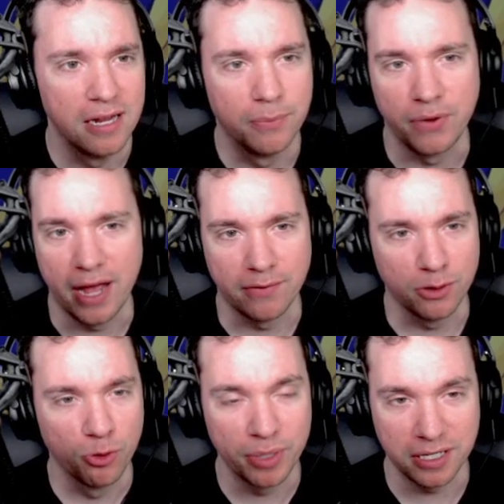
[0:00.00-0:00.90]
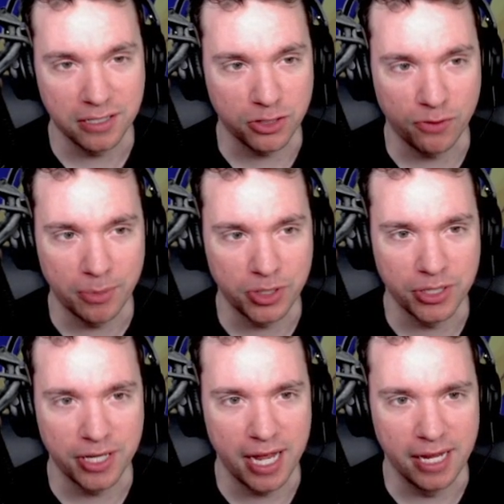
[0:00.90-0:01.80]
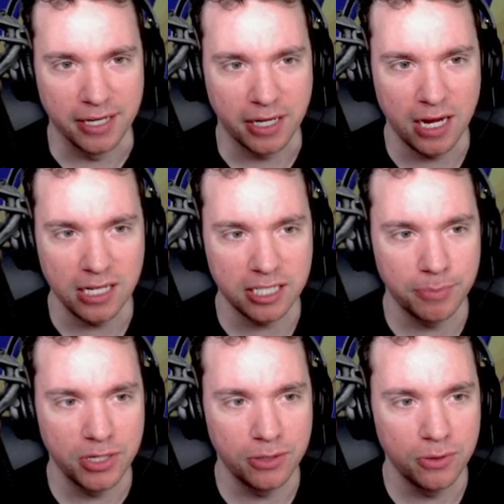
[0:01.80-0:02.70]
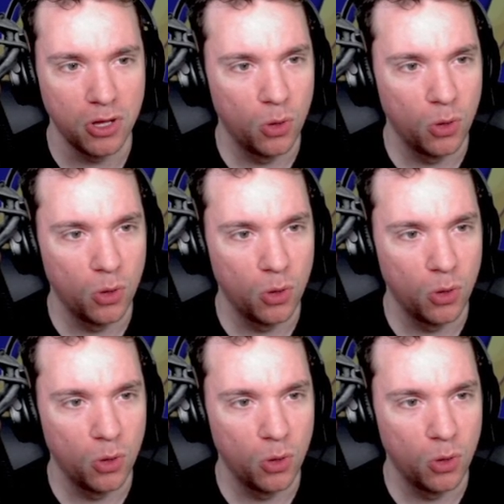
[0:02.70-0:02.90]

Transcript: And we have a little bit of disruption in Cosmo.